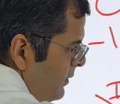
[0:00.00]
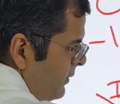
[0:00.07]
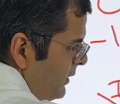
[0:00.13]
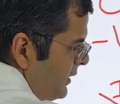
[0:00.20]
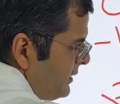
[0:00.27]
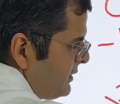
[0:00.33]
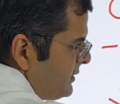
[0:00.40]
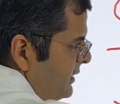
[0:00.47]

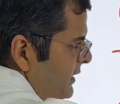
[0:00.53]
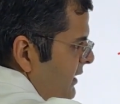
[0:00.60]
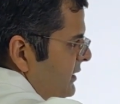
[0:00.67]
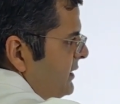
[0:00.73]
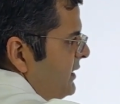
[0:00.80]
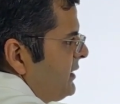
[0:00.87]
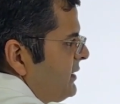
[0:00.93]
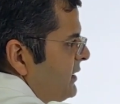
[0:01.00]
This is theta
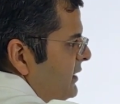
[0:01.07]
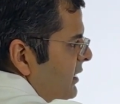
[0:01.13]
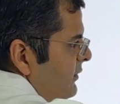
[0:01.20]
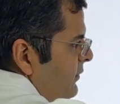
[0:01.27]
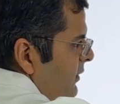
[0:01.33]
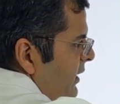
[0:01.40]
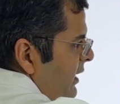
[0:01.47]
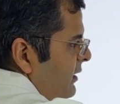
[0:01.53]
3 and theta
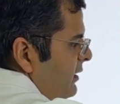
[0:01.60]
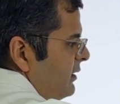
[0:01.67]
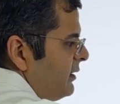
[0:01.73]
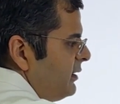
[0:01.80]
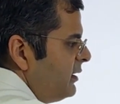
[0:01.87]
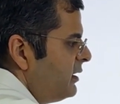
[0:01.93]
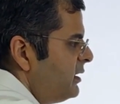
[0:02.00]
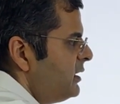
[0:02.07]
4 angle.
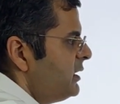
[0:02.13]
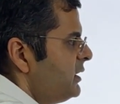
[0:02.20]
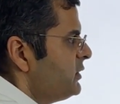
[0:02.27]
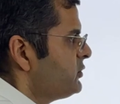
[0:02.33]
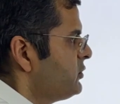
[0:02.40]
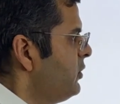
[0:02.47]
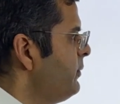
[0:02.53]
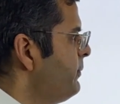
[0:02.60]

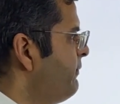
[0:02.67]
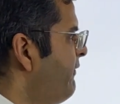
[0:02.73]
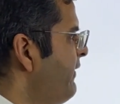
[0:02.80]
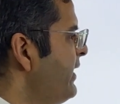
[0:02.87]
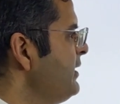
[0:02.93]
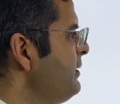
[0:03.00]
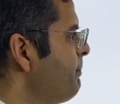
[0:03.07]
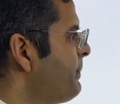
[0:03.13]
So
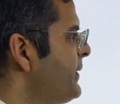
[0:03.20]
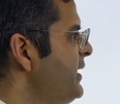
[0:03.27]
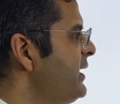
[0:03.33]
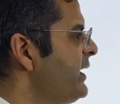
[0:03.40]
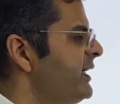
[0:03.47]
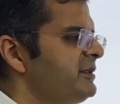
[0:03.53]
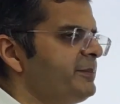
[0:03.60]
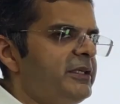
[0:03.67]
when P
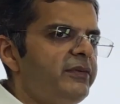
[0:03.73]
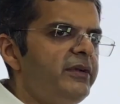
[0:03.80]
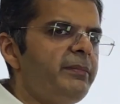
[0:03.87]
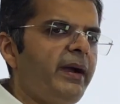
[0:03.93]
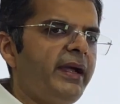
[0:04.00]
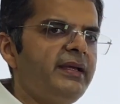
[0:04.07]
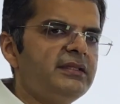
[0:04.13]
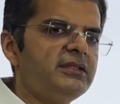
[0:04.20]
lies between
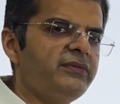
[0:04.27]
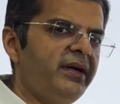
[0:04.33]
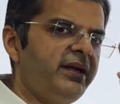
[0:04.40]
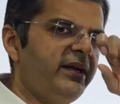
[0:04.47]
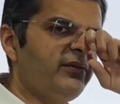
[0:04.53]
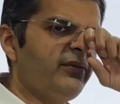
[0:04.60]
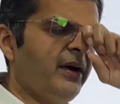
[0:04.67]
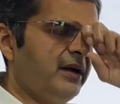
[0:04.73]
minus 1
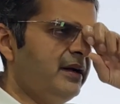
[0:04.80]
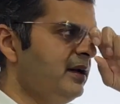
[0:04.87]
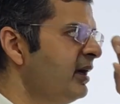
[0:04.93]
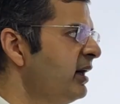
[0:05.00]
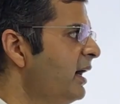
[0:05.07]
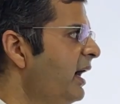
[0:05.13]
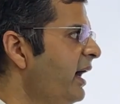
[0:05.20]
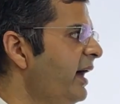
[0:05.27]
and 1,
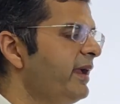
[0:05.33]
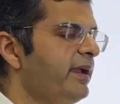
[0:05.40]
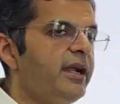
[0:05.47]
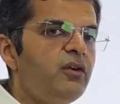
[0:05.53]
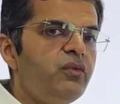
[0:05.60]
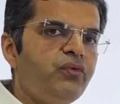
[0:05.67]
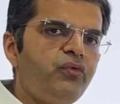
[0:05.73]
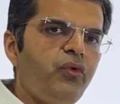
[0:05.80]
I
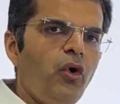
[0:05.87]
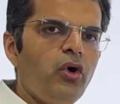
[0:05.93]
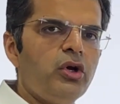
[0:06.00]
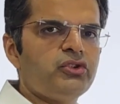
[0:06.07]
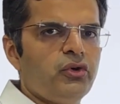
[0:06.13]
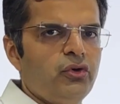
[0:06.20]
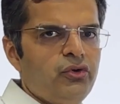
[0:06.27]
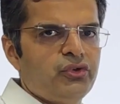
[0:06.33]
get 4
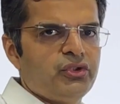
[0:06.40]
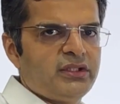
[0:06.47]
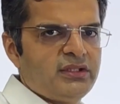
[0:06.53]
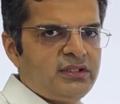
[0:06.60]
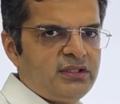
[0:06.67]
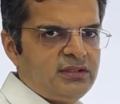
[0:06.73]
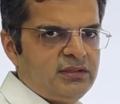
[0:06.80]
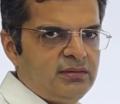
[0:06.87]

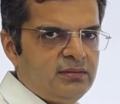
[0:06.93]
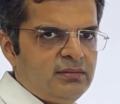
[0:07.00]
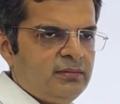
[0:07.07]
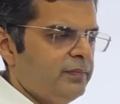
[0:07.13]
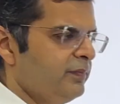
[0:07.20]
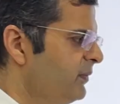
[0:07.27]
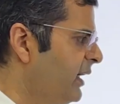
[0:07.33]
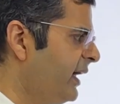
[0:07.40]
solutions.
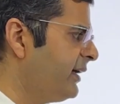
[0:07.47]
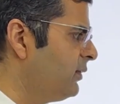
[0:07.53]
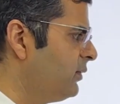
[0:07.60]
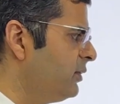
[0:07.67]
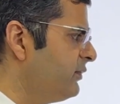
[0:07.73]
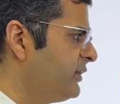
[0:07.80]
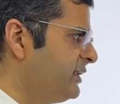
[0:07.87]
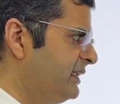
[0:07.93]
That
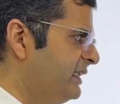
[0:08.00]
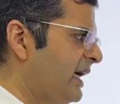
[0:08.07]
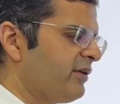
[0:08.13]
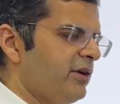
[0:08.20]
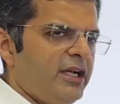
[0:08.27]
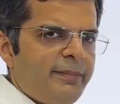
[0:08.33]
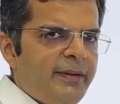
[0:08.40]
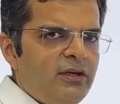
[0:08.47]

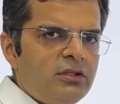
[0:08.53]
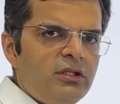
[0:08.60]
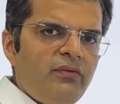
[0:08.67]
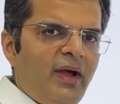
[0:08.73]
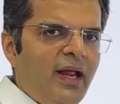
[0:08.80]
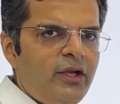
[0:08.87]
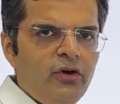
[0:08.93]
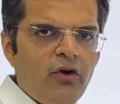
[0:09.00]
will depend on the
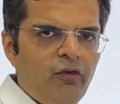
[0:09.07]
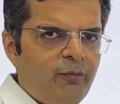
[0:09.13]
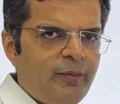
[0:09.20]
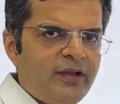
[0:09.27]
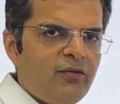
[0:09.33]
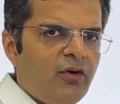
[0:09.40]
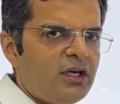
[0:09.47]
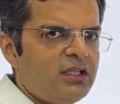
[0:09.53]
value of
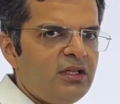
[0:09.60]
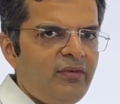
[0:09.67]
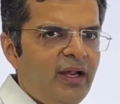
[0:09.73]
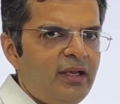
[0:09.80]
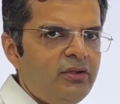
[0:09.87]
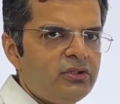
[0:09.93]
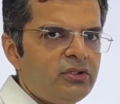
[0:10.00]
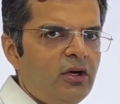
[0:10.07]
P, what the
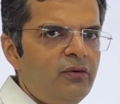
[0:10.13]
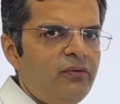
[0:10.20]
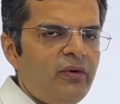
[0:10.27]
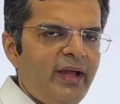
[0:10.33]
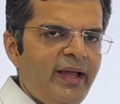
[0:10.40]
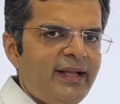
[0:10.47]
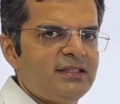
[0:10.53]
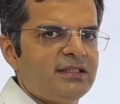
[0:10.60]
values of
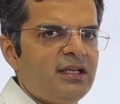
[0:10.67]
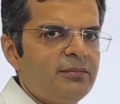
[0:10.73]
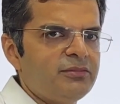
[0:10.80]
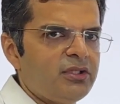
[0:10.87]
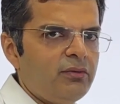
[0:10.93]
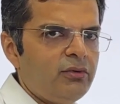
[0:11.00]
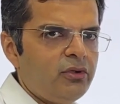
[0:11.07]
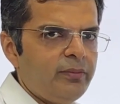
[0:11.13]
x
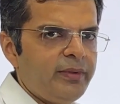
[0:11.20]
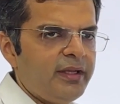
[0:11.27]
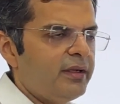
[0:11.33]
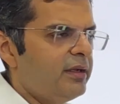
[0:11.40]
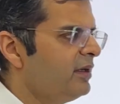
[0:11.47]
comes out to be.